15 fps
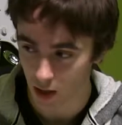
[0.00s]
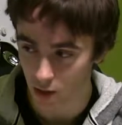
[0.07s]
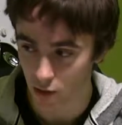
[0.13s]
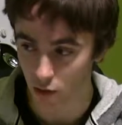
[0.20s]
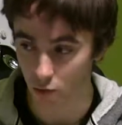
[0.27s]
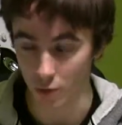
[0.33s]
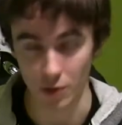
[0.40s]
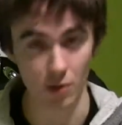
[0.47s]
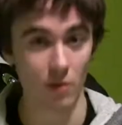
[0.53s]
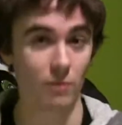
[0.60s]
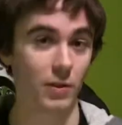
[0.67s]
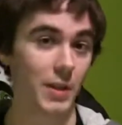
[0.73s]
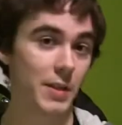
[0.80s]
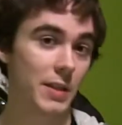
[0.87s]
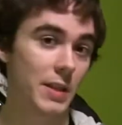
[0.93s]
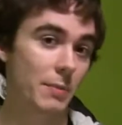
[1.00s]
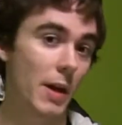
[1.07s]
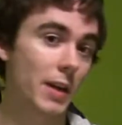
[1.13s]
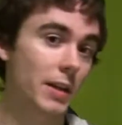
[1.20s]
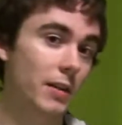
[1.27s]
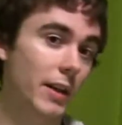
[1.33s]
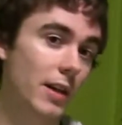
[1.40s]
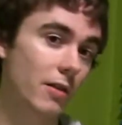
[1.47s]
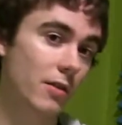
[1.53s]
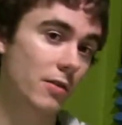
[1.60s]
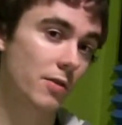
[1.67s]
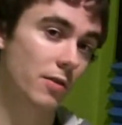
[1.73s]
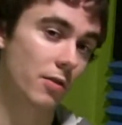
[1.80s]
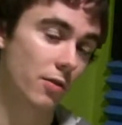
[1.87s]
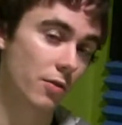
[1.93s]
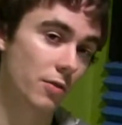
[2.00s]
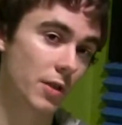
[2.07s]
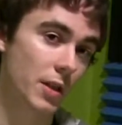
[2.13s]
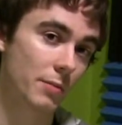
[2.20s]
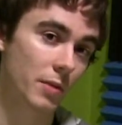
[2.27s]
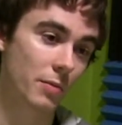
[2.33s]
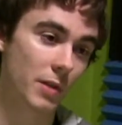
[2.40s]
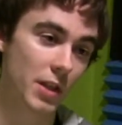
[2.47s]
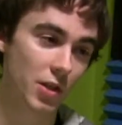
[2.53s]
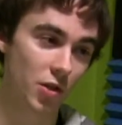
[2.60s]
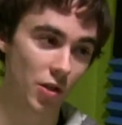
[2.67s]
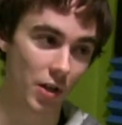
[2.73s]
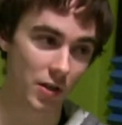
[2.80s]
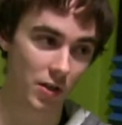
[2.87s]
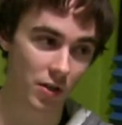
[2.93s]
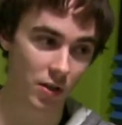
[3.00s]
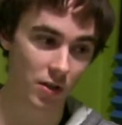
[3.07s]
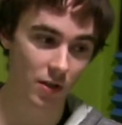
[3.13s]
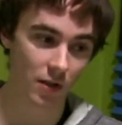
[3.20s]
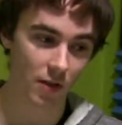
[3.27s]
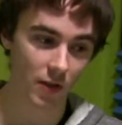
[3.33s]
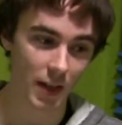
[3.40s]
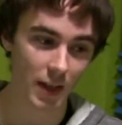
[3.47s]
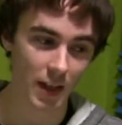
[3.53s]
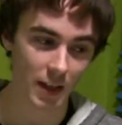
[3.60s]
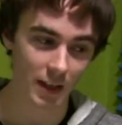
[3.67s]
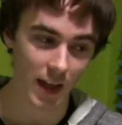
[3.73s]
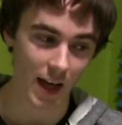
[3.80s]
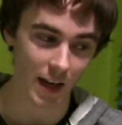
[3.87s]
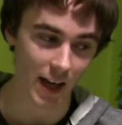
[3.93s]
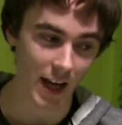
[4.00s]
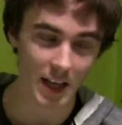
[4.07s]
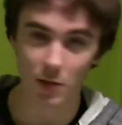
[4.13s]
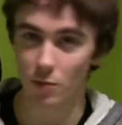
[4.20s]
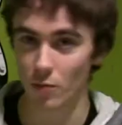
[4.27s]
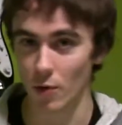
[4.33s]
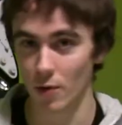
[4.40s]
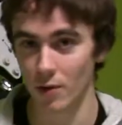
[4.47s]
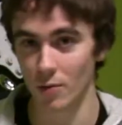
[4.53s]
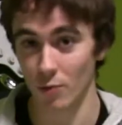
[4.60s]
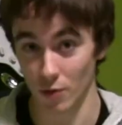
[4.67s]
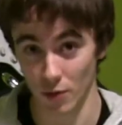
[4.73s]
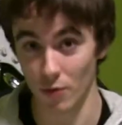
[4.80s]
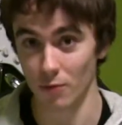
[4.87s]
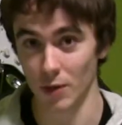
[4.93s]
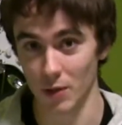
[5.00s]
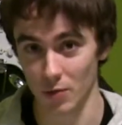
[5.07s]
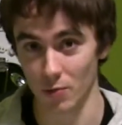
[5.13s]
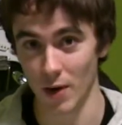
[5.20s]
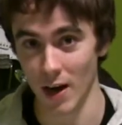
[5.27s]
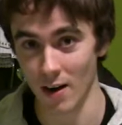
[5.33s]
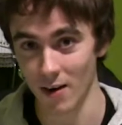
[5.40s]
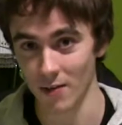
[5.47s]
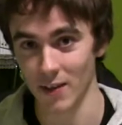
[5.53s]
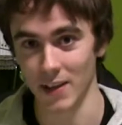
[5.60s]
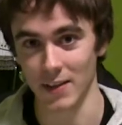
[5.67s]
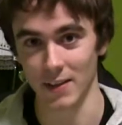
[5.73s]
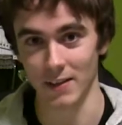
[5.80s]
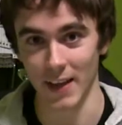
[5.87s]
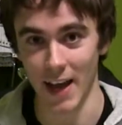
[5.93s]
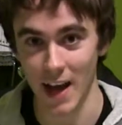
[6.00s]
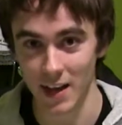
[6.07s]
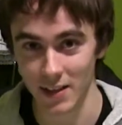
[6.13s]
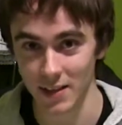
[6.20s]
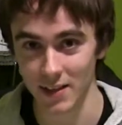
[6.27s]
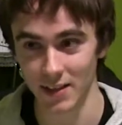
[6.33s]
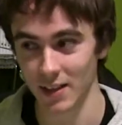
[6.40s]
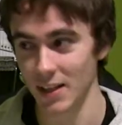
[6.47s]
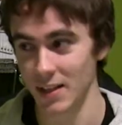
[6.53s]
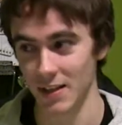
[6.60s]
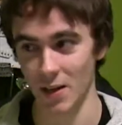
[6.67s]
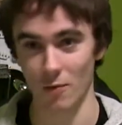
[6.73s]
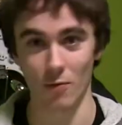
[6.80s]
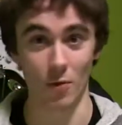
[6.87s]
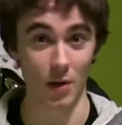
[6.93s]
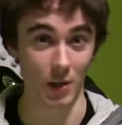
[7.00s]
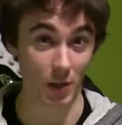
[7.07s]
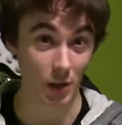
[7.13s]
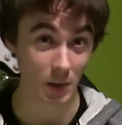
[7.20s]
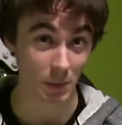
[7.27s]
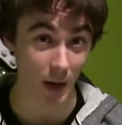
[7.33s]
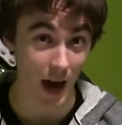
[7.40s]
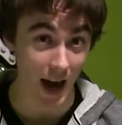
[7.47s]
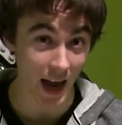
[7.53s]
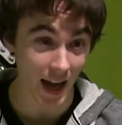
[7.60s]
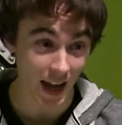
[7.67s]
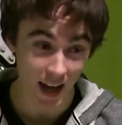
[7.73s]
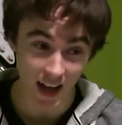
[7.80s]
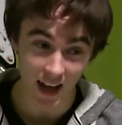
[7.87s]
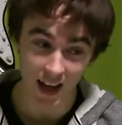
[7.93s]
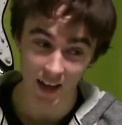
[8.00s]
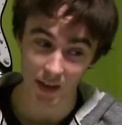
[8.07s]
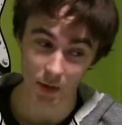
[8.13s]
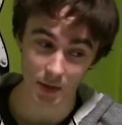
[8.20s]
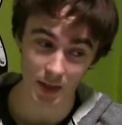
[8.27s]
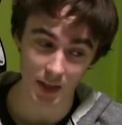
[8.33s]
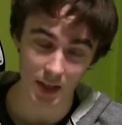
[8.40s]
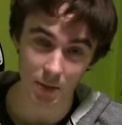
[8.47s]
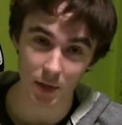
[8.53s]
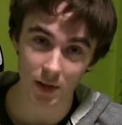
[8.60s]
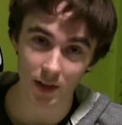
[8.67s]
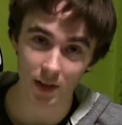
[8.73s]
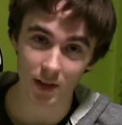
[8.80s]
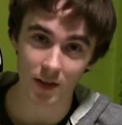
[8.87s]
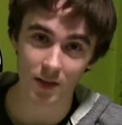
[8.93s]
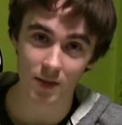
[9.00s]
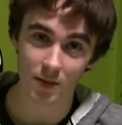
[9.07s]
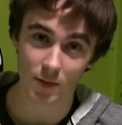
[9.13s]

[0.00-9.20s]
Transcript: to reserve list speculators who seem to be just thinking that any reserve list rare that's a land is therefore a good buy. There's a similar